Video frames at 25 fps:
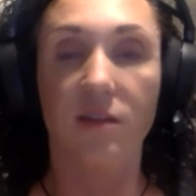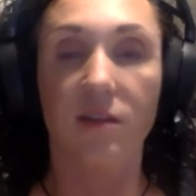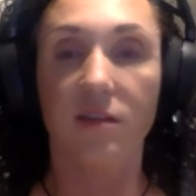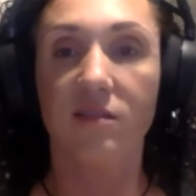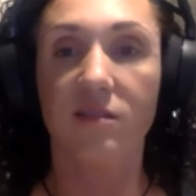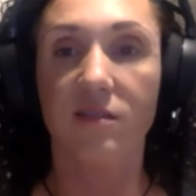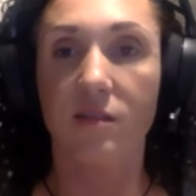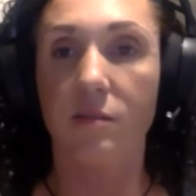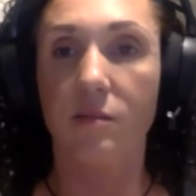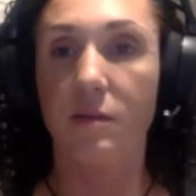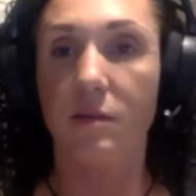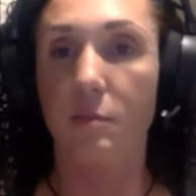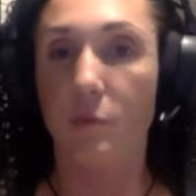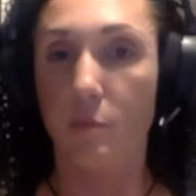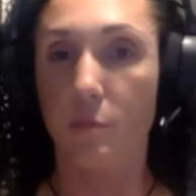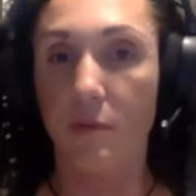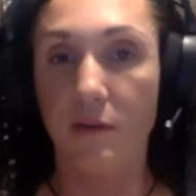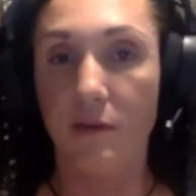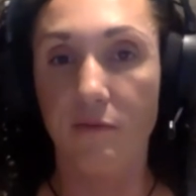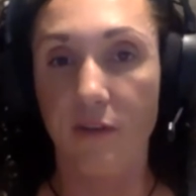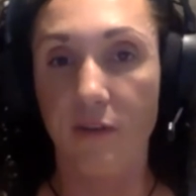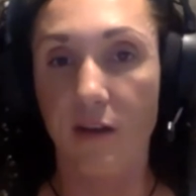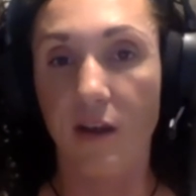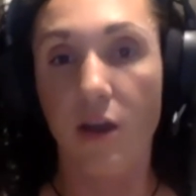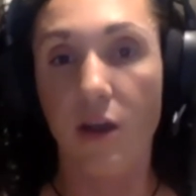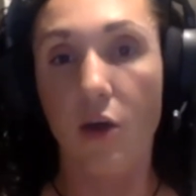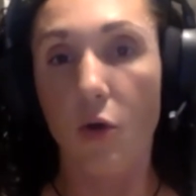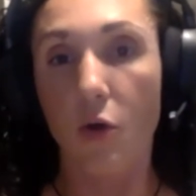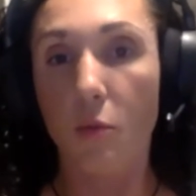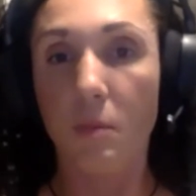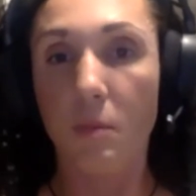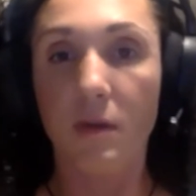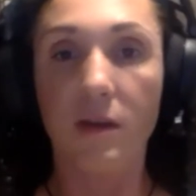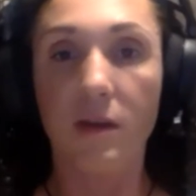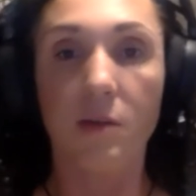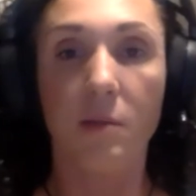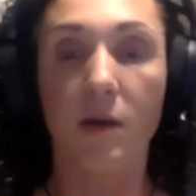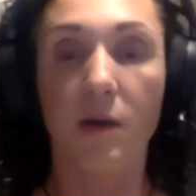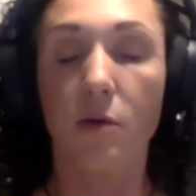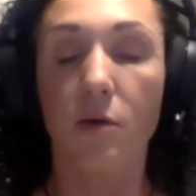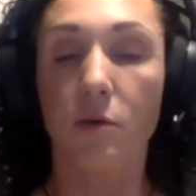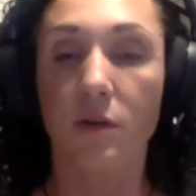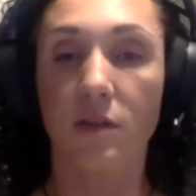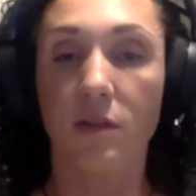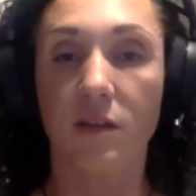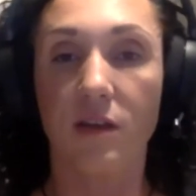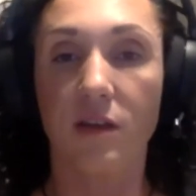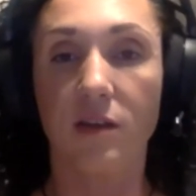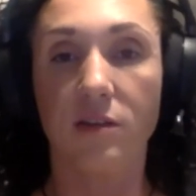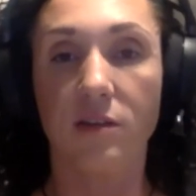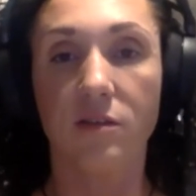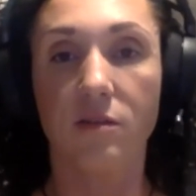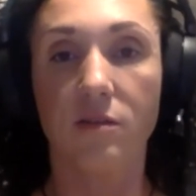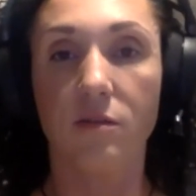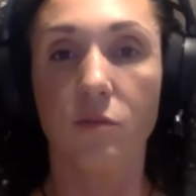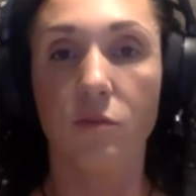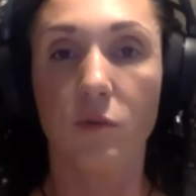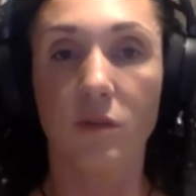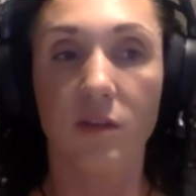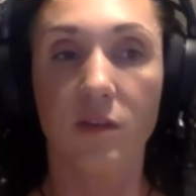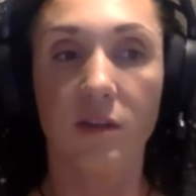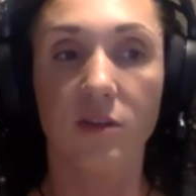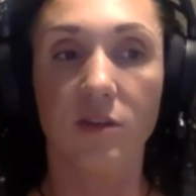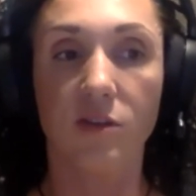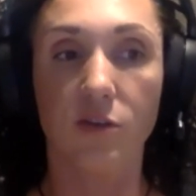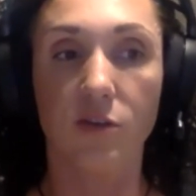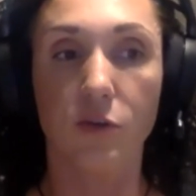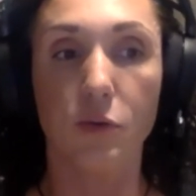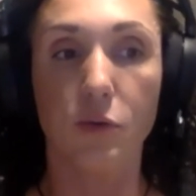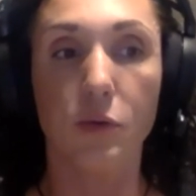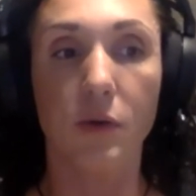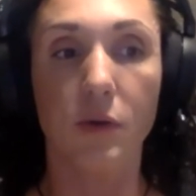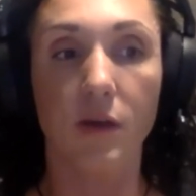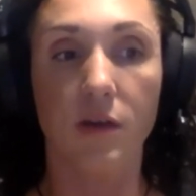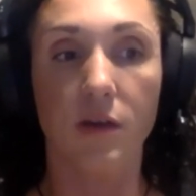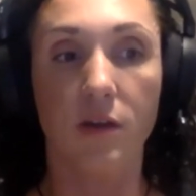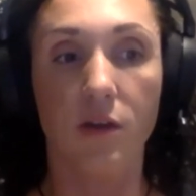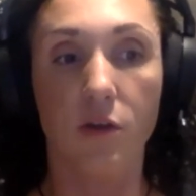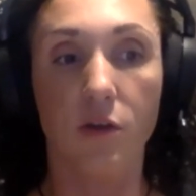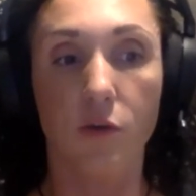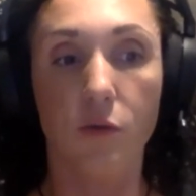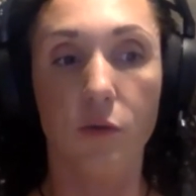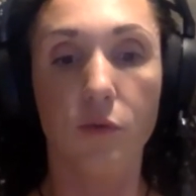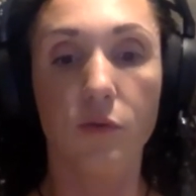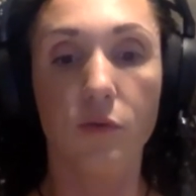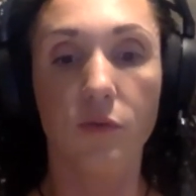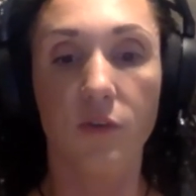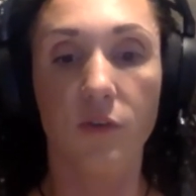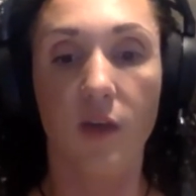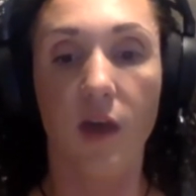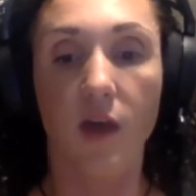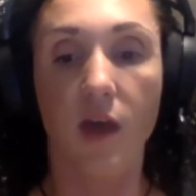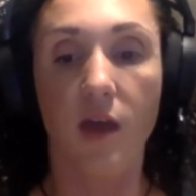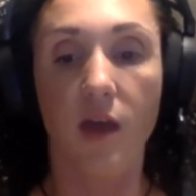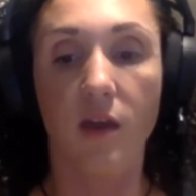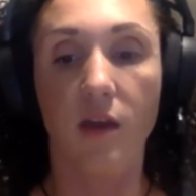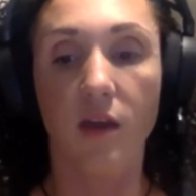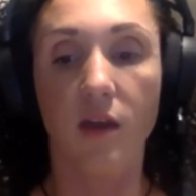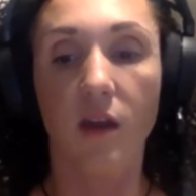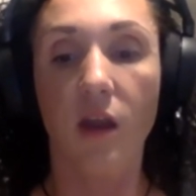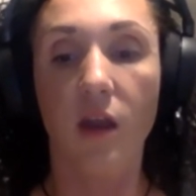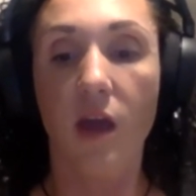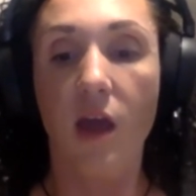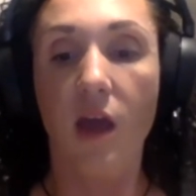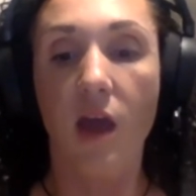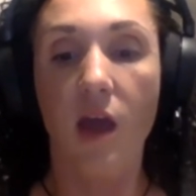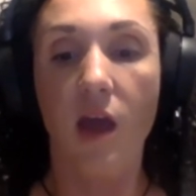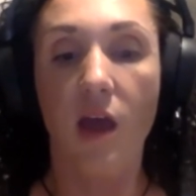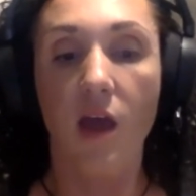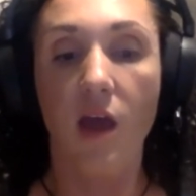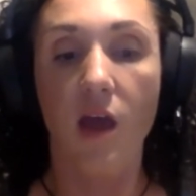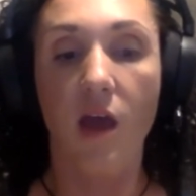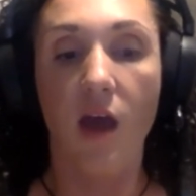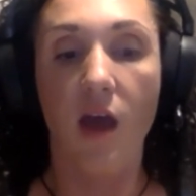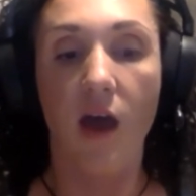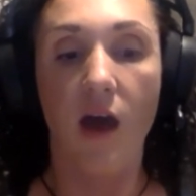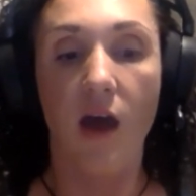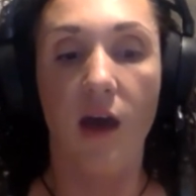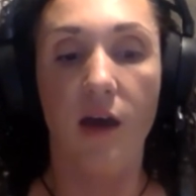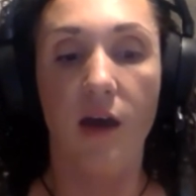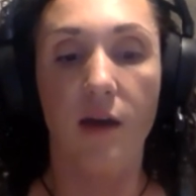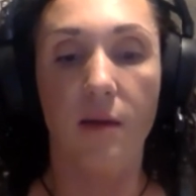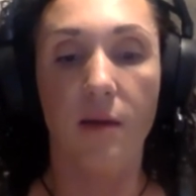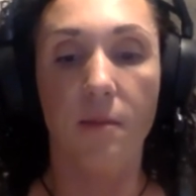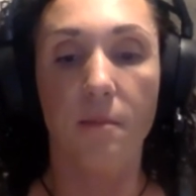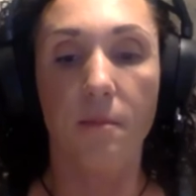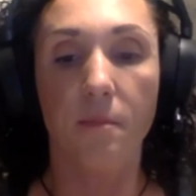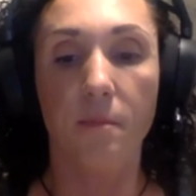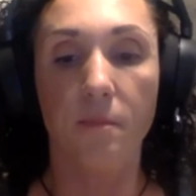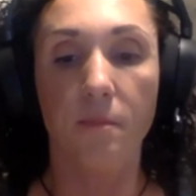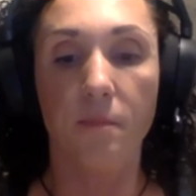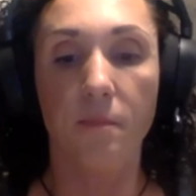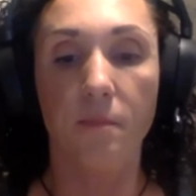to see people be very open about what they do and use, and um,